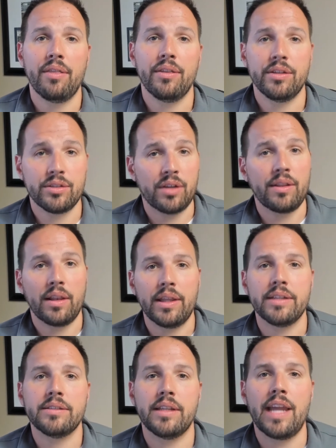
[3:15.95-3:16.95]
is on the
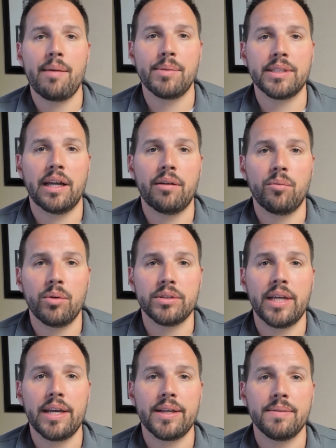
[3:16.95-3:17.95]
list that Amazon will
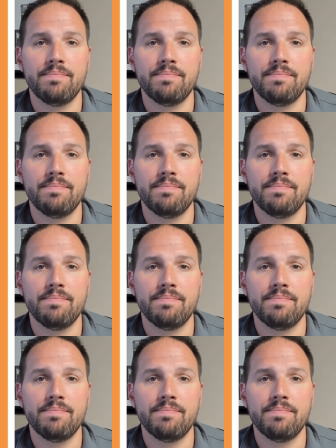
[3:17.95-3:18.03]
take.